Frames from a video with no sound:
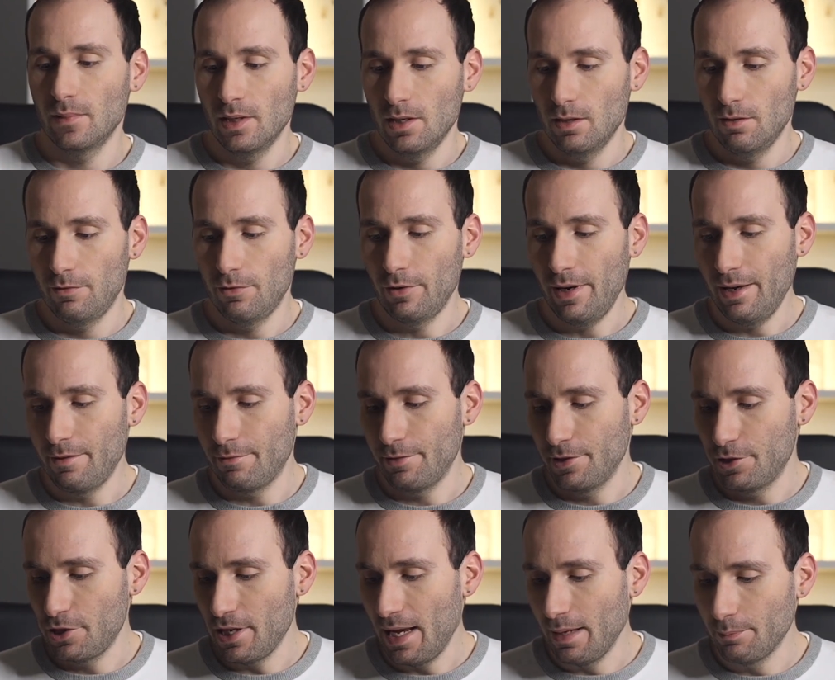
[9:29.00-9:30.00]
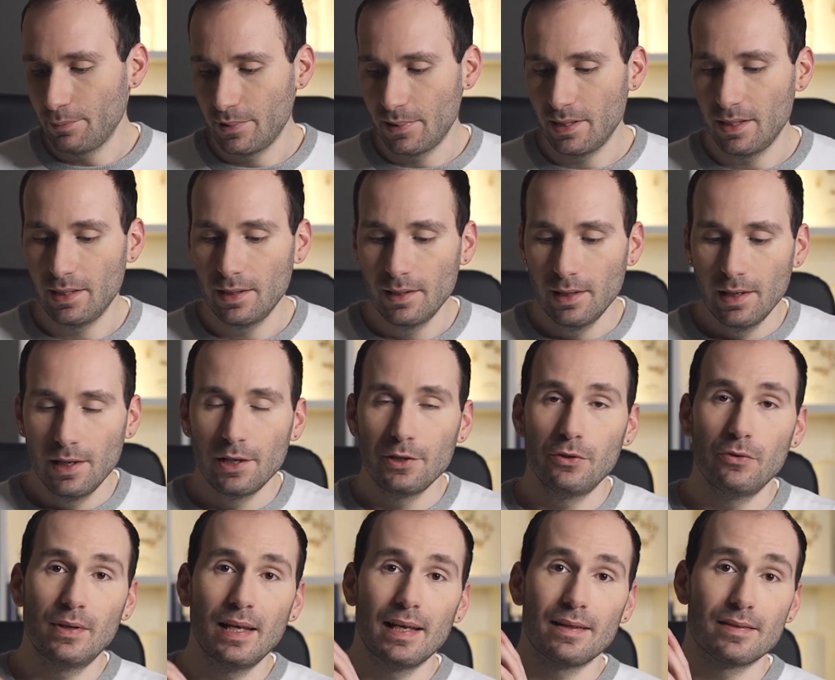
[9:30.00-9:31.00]
for every chapter,
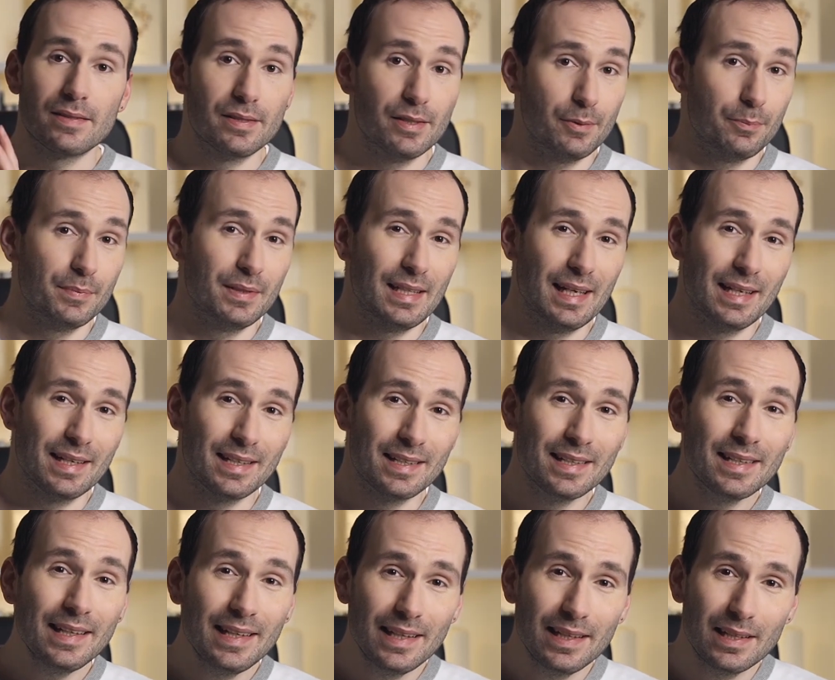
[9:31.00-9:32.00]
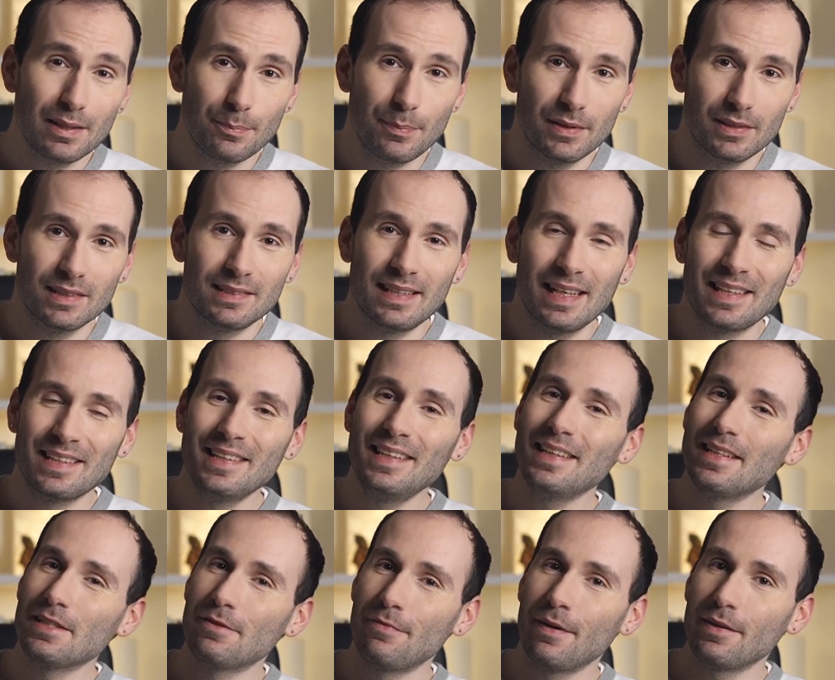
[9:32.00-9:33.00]
you get some technique, but the
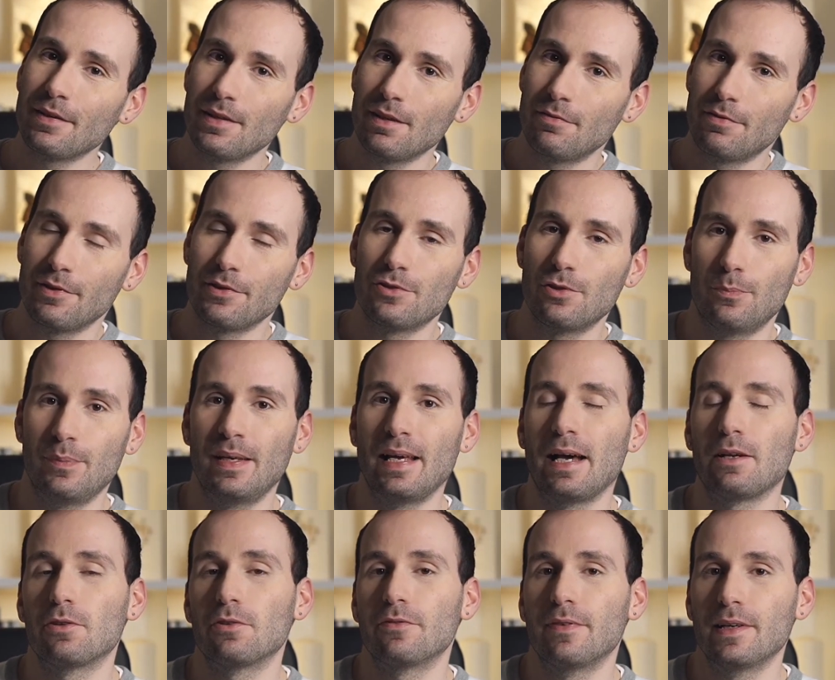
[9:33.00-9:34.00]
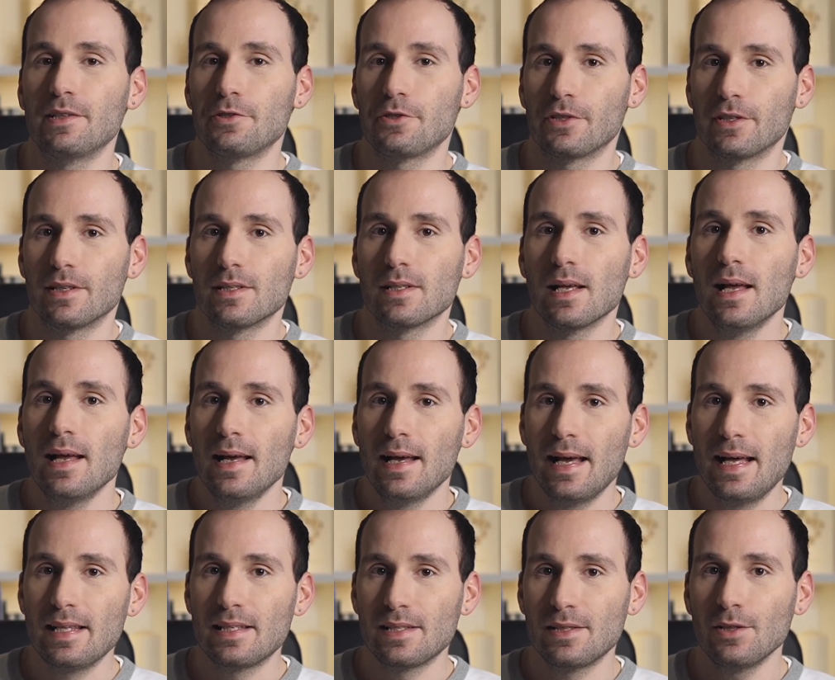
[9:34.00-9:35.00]
technique is very different to Piano Adventures.
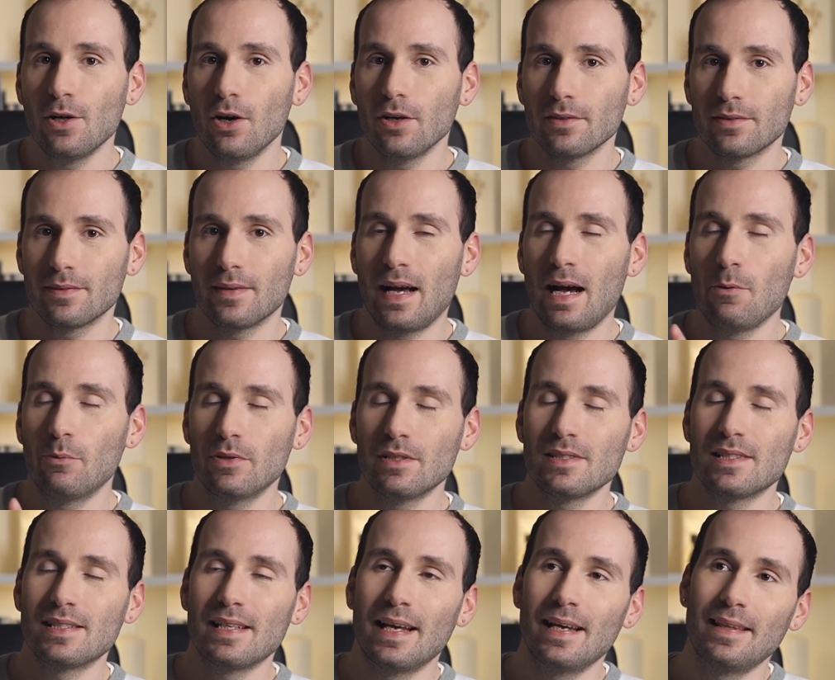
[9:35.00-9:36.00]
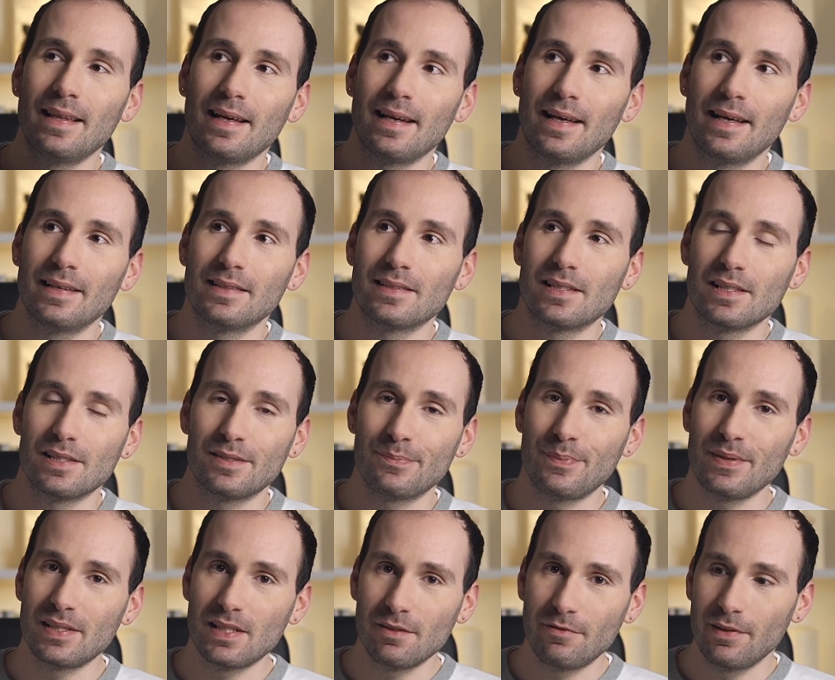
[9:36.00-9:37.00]
It's not, I wouldn't say that it's
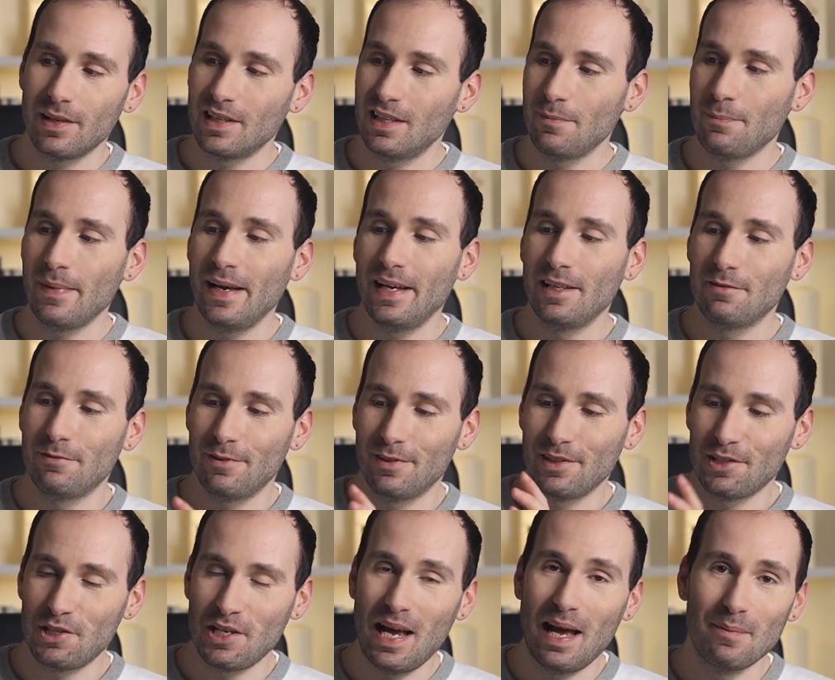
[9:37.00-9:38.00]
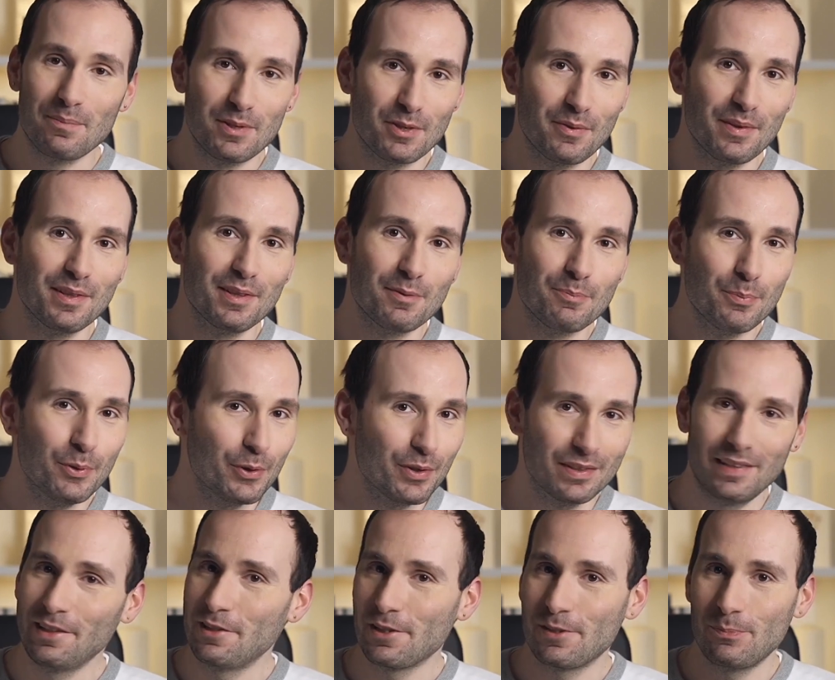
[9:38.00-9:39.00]
specifically made for the chapter in the book.
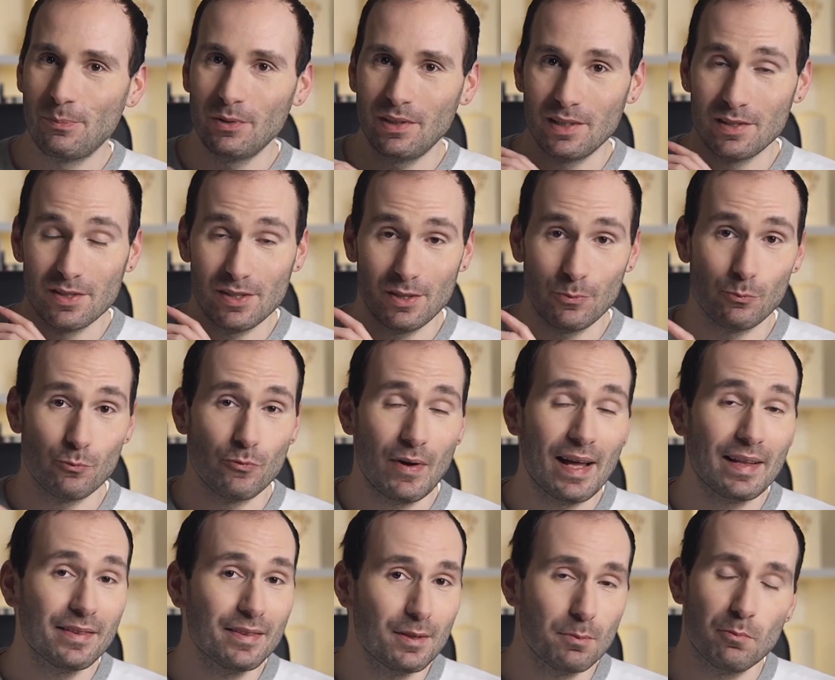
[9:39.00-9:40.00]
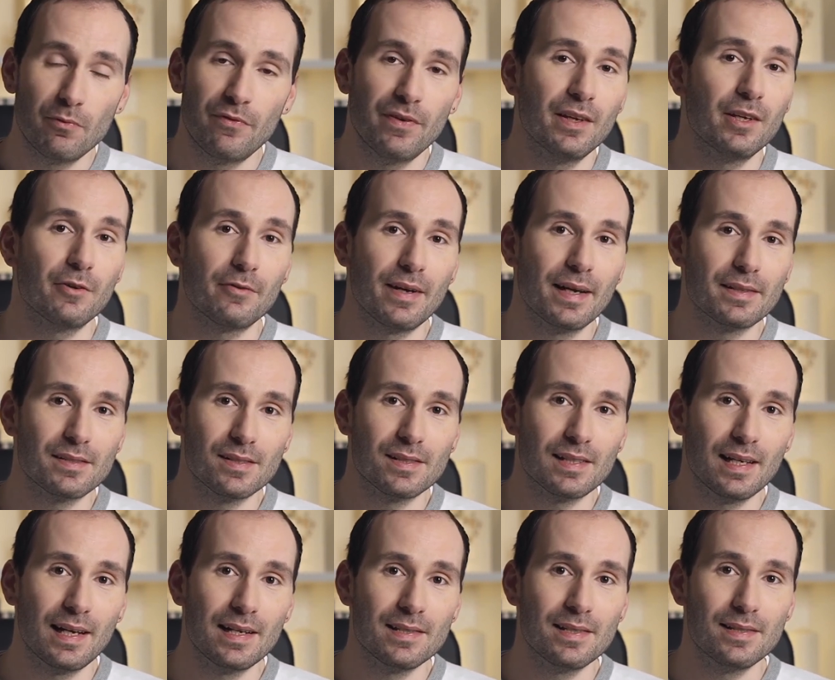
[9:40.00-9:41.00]
They just put in some random finger
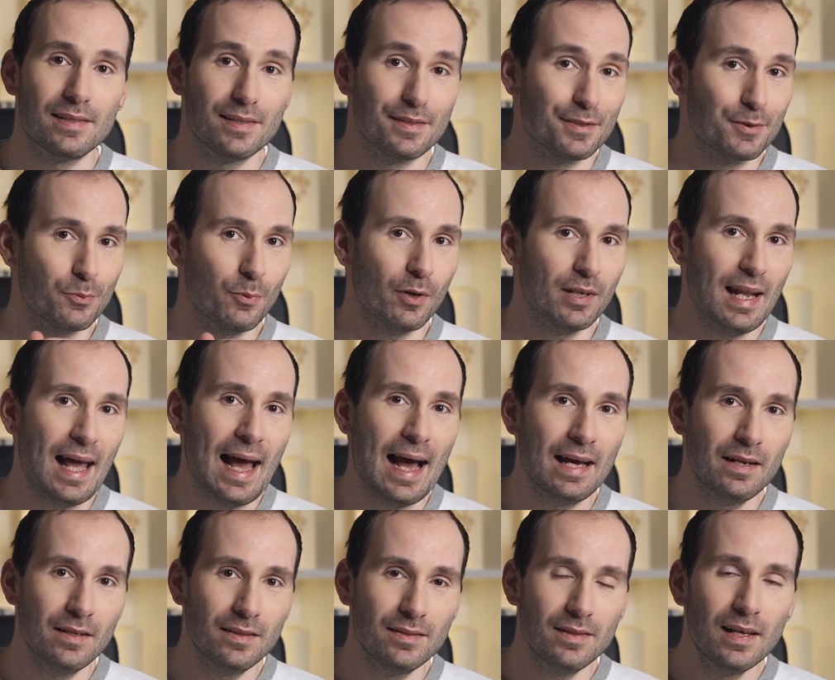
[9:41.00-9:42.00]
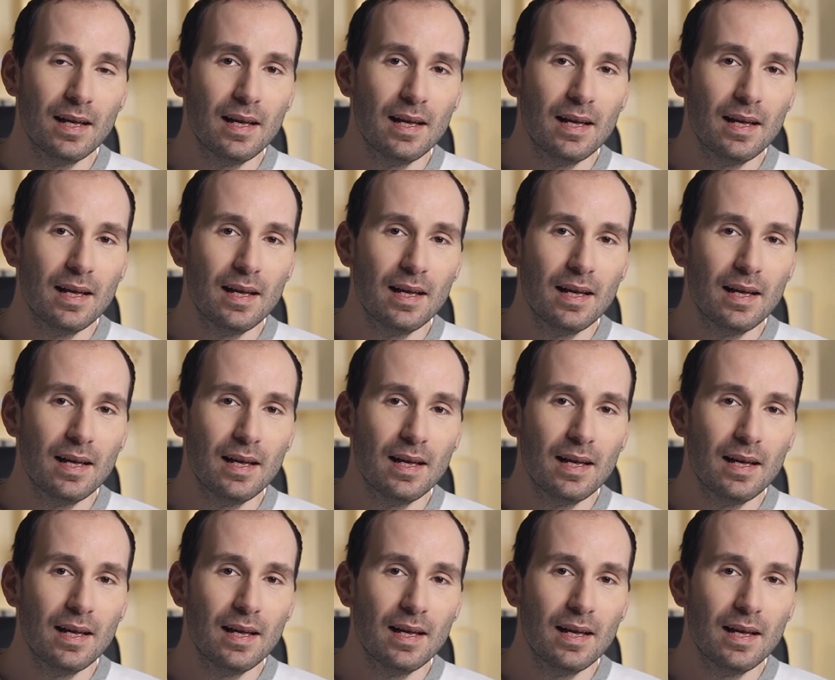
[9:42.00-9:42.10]
exercises. There's one Hanon